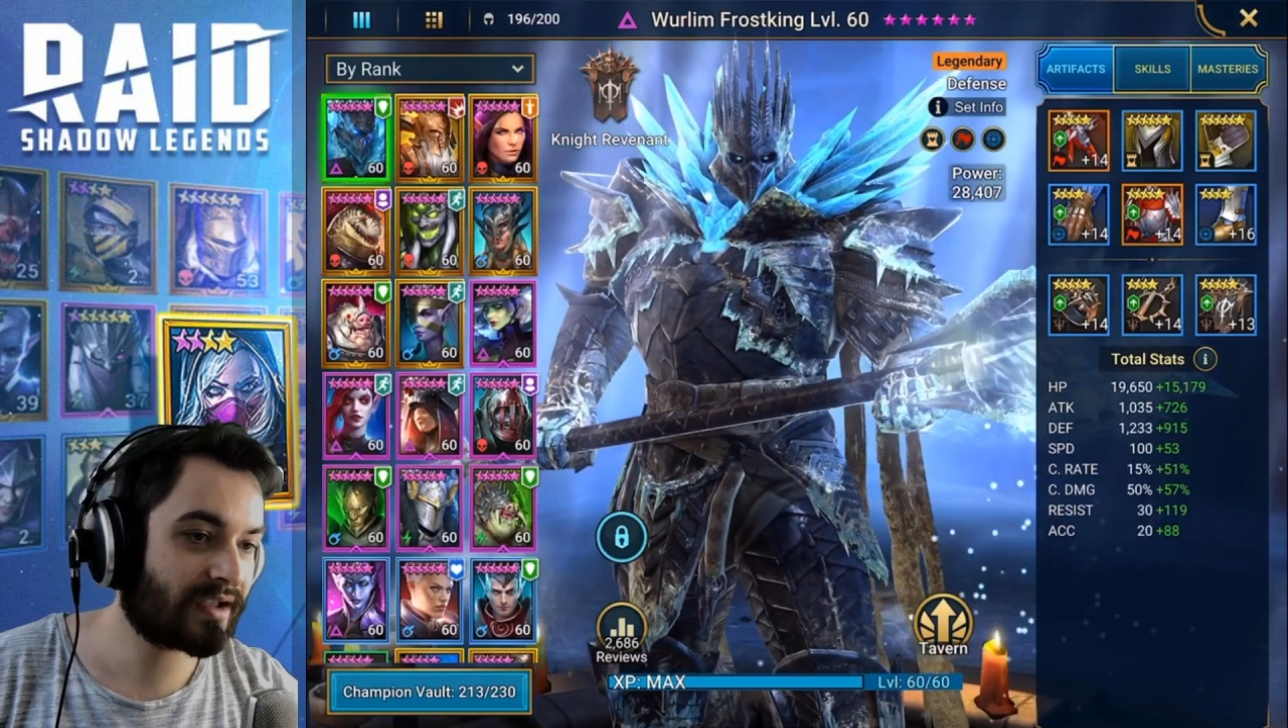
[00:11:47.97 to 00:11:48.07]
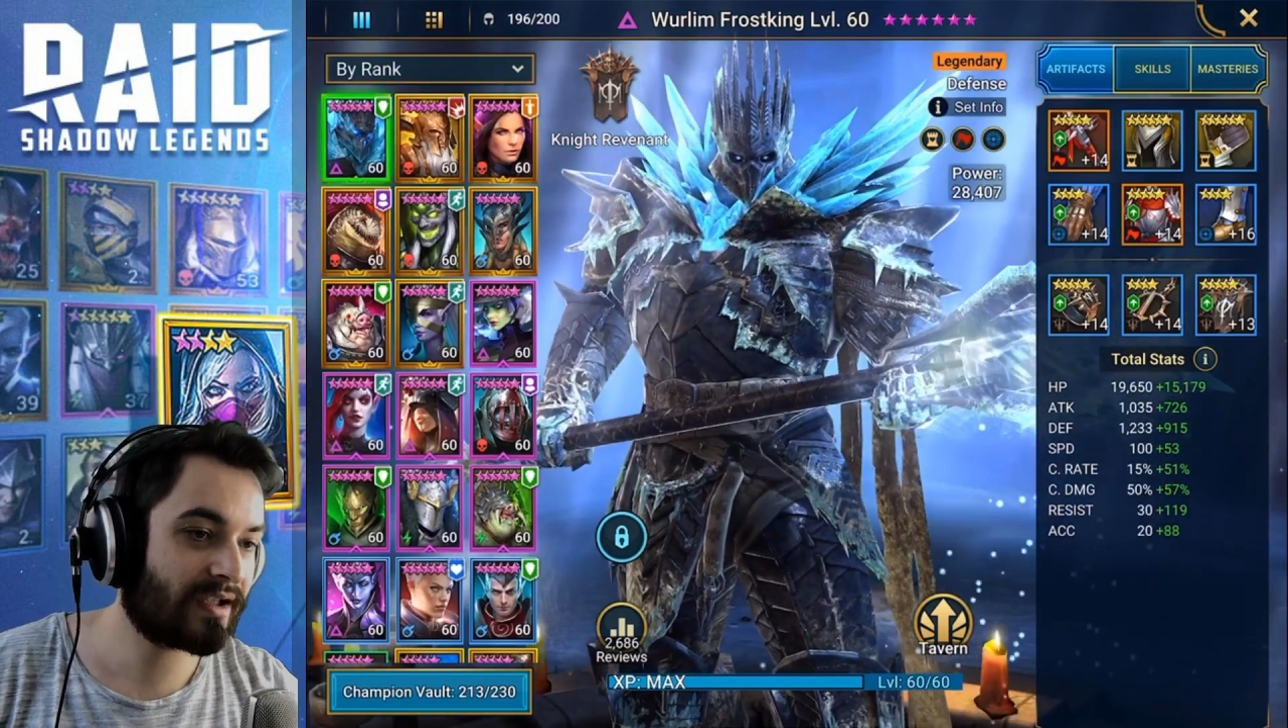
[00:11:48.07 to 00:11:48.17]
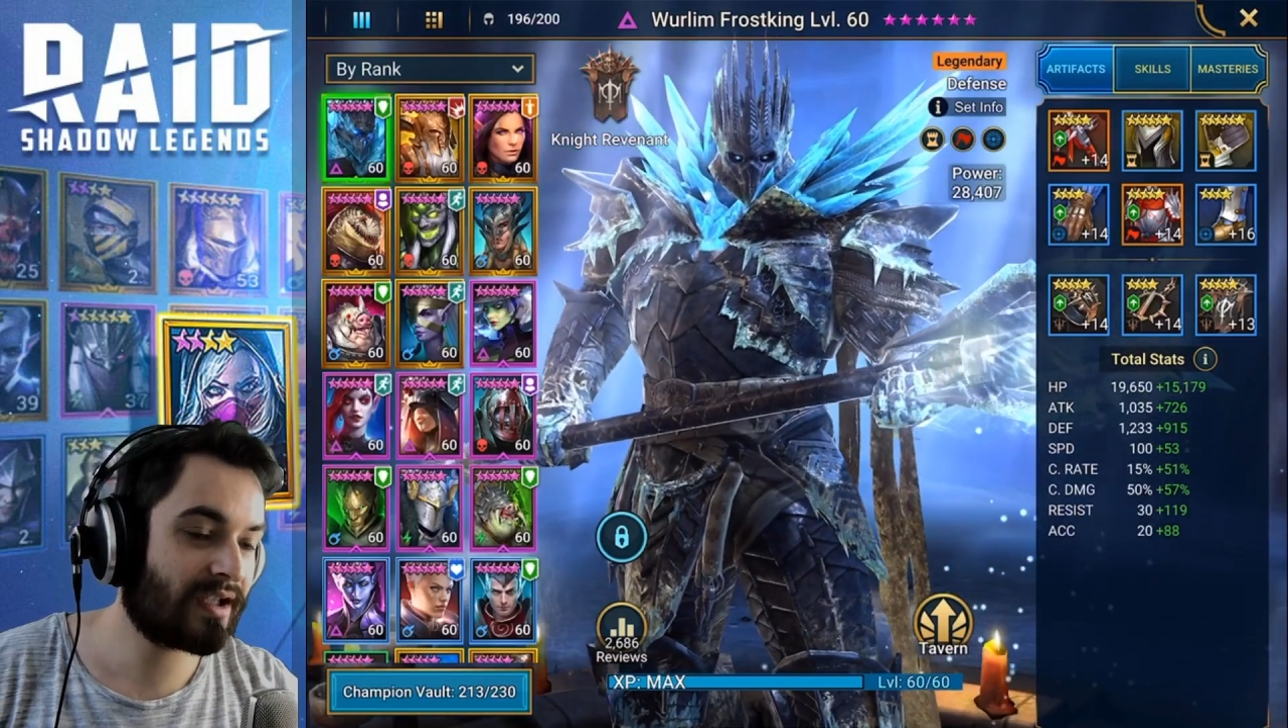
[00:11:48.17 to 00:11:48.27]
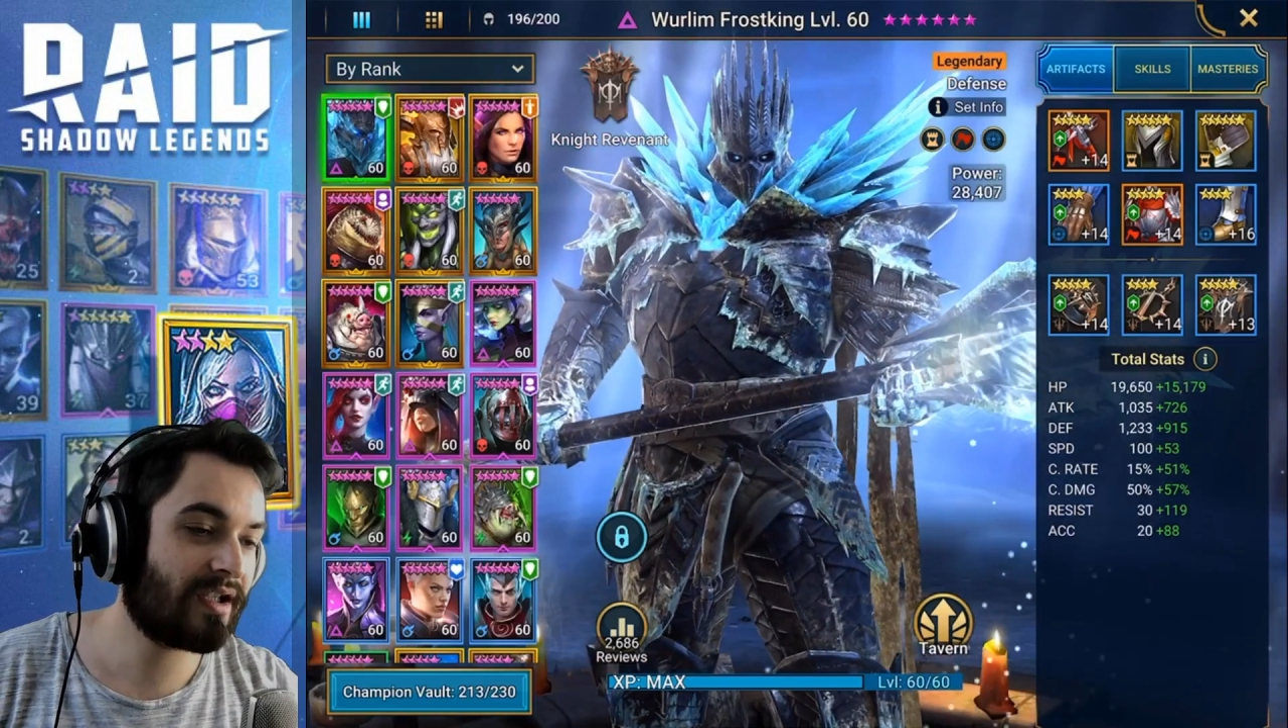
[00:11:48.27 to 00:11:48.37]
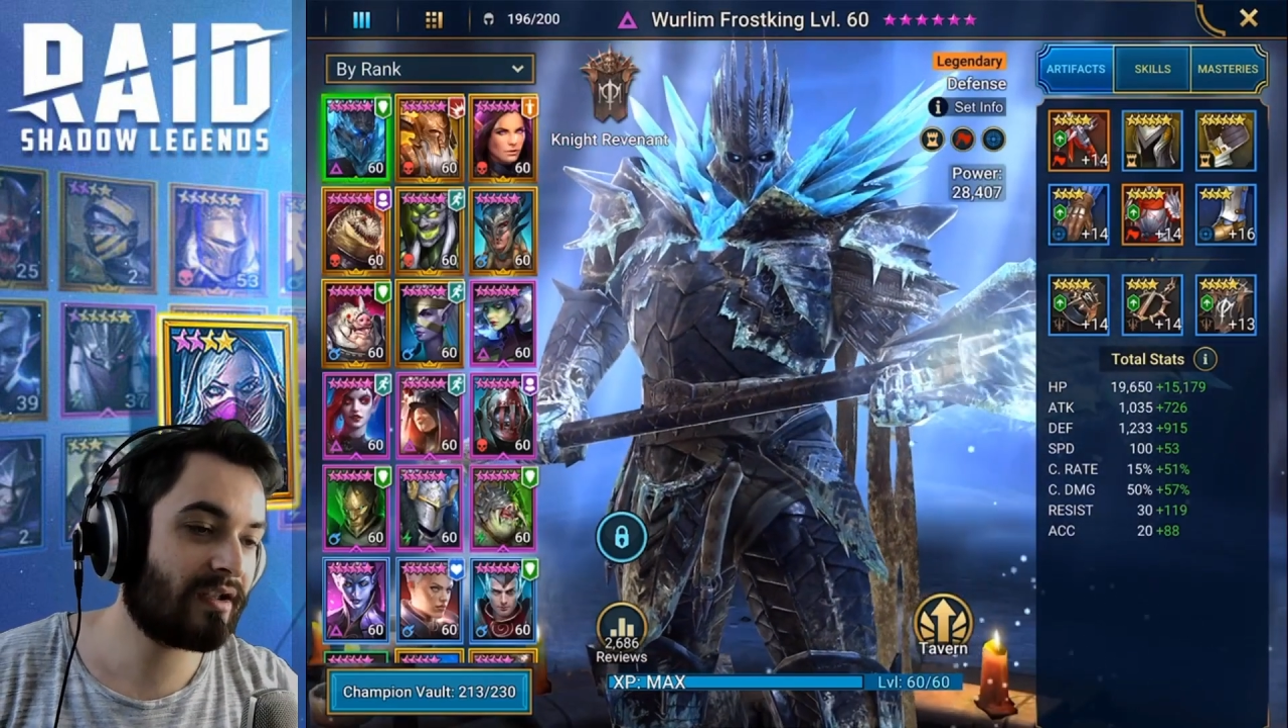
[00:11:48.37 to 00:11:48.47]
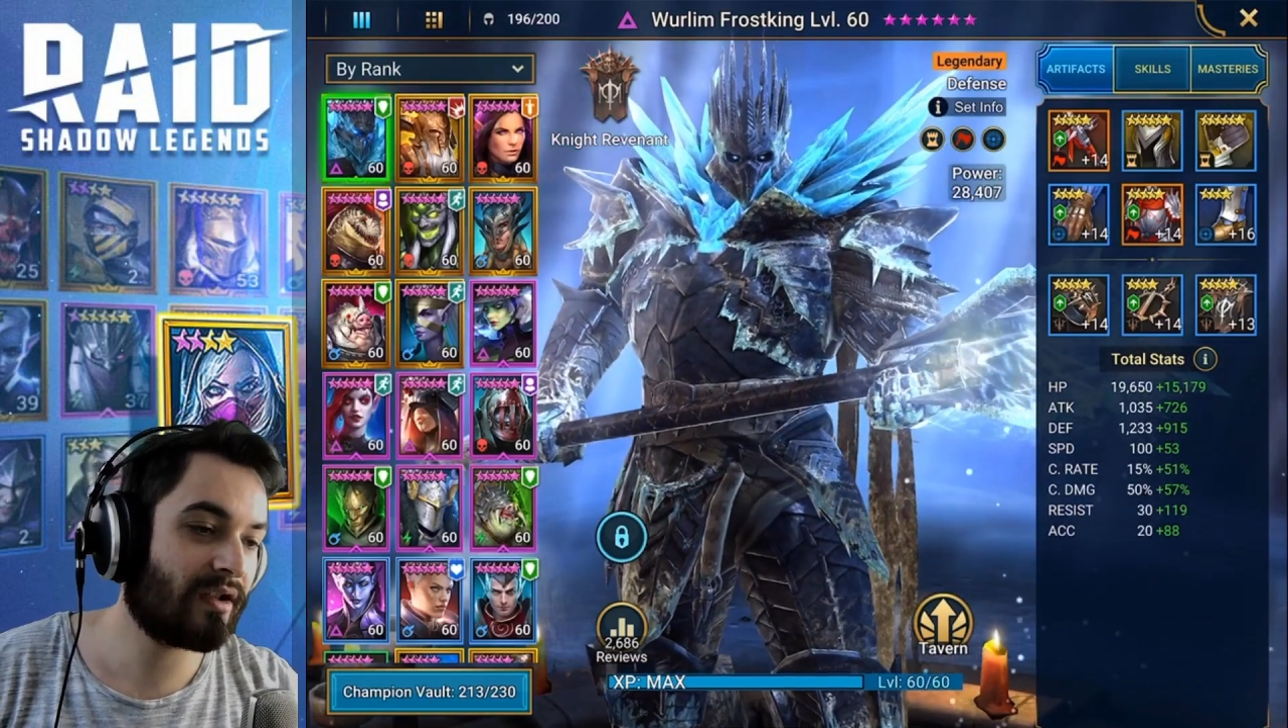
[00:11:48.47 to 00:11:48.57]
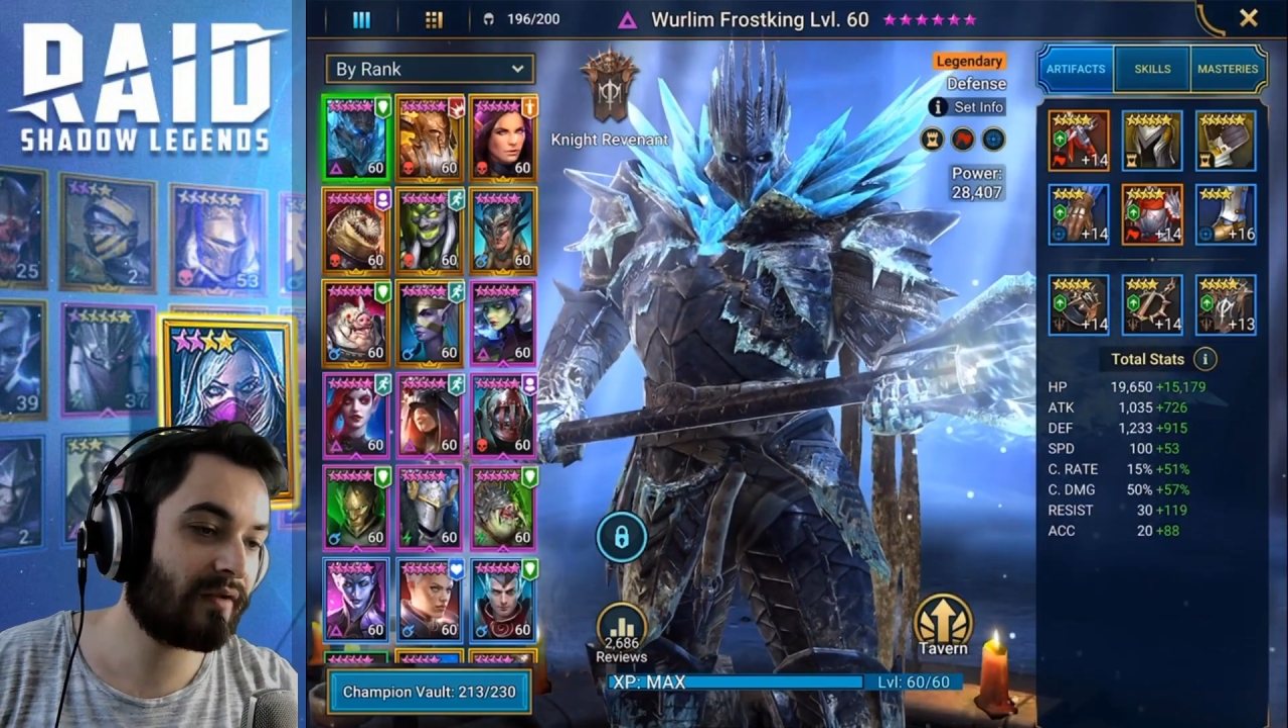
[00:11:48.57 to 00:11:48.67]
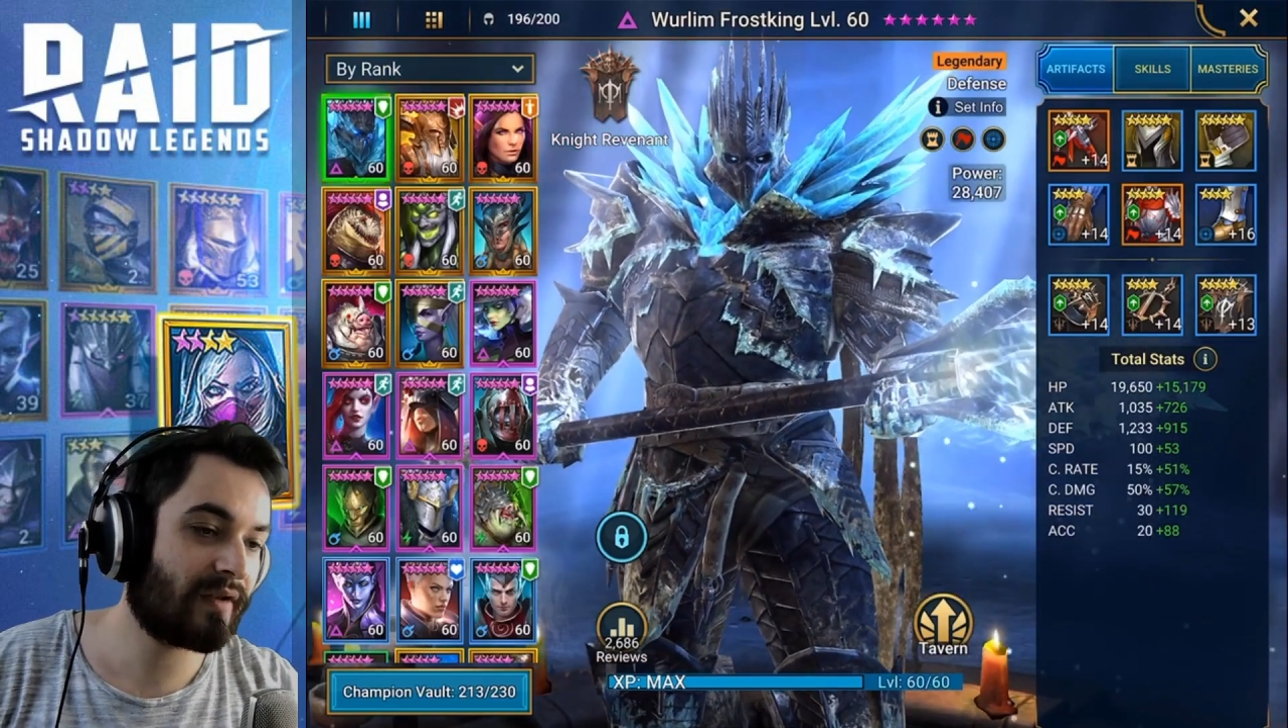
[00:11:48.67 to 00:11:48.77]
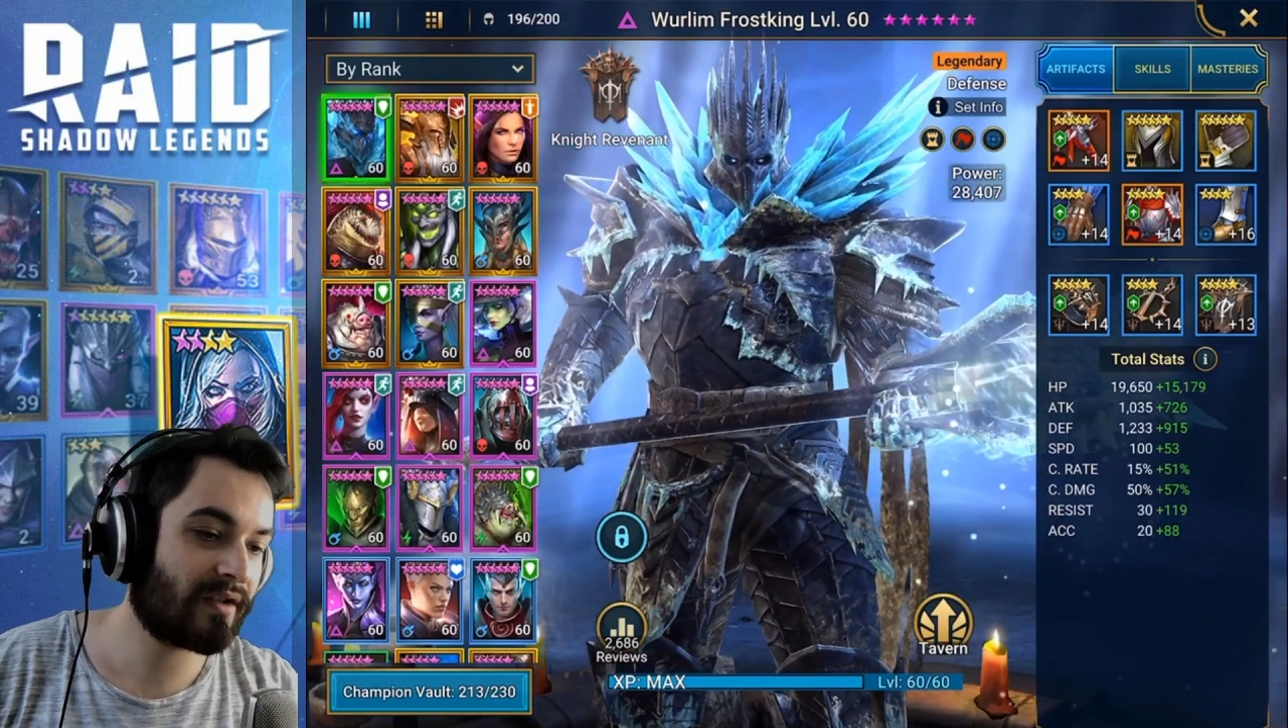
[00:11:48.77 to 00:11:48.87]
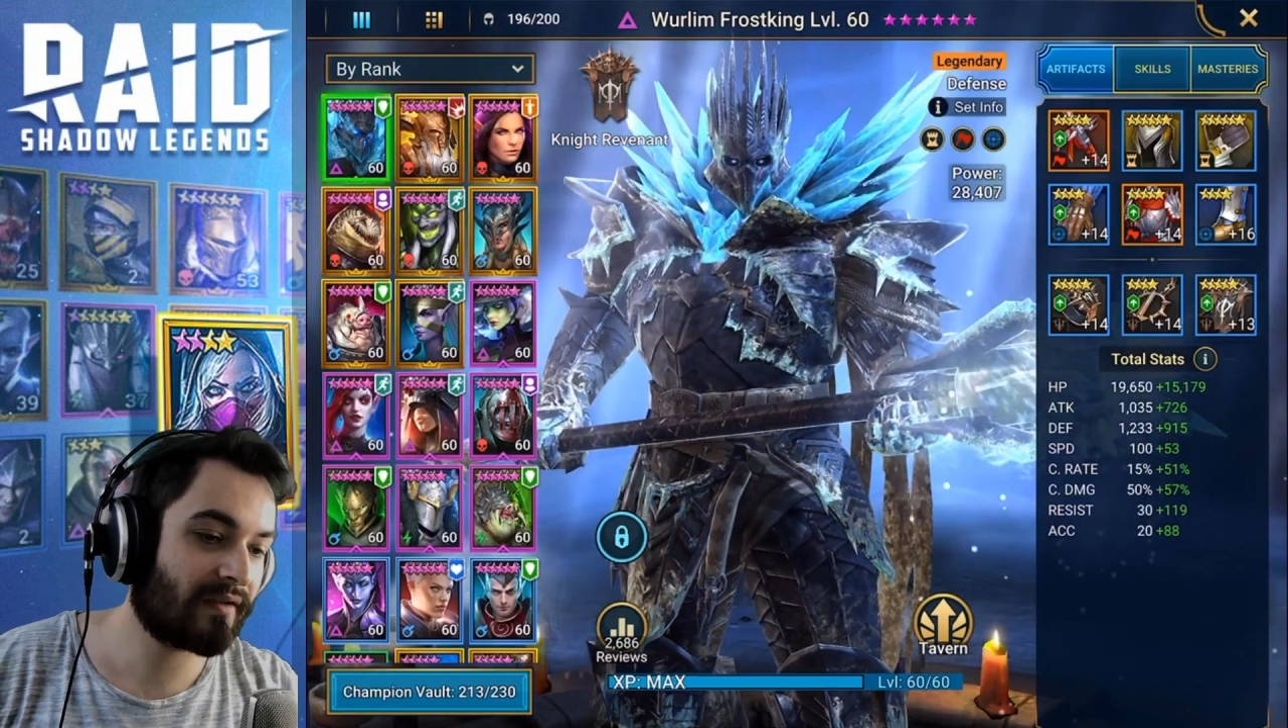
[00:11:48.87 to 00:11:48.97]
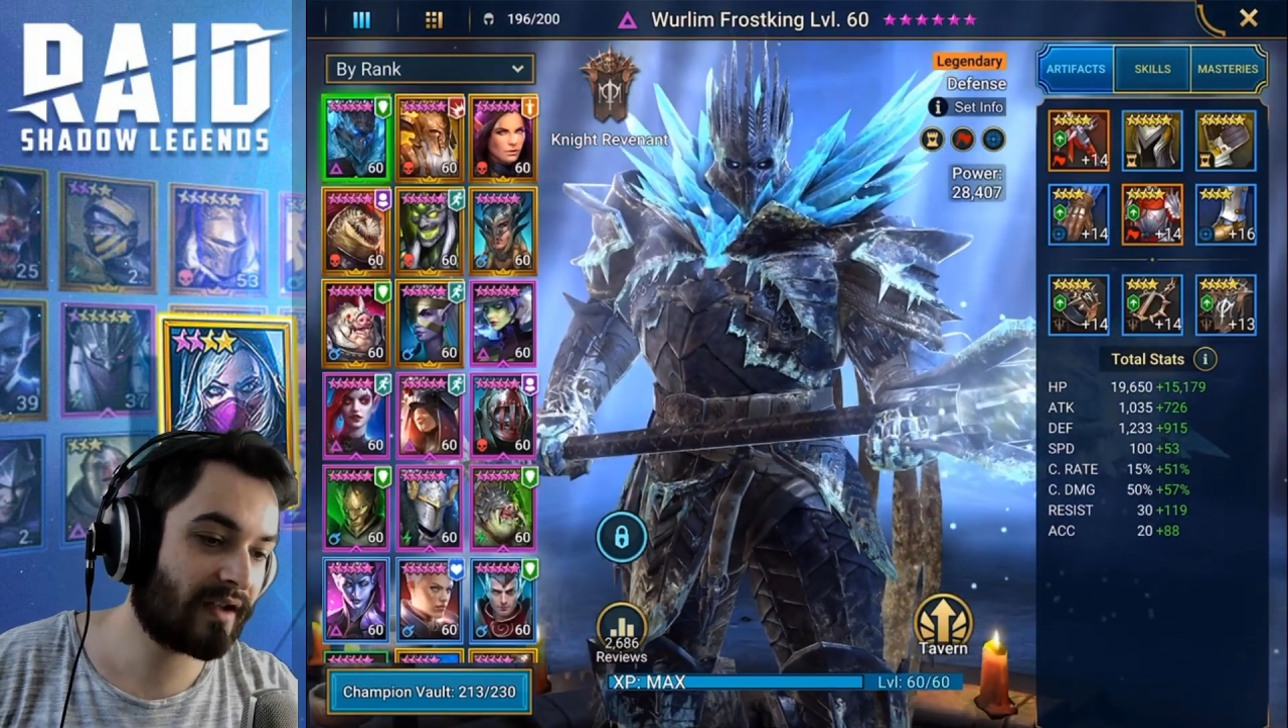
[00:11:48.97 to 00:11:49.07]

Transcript: you know, you've had your thing.